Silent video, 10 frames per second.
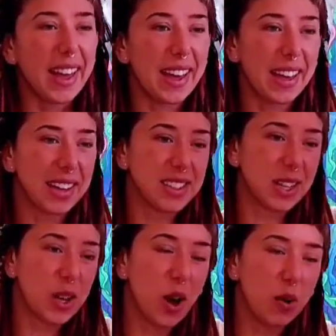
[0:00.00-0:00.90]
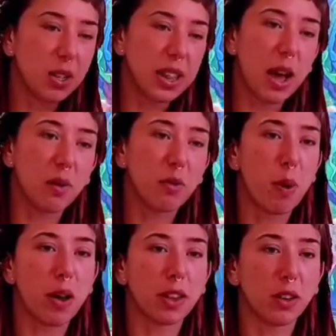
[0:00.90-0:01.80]
and I coated that with
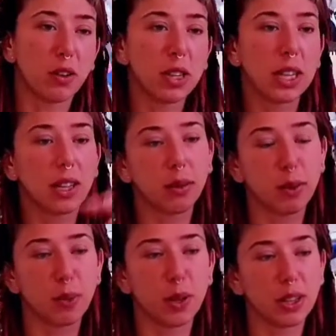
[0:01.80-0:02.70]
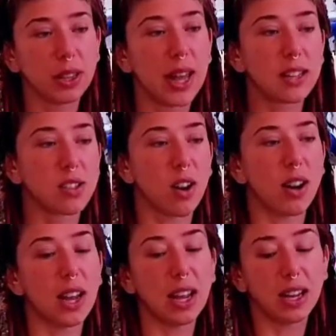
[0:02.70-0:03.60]
polyacrylic and we put legs on it,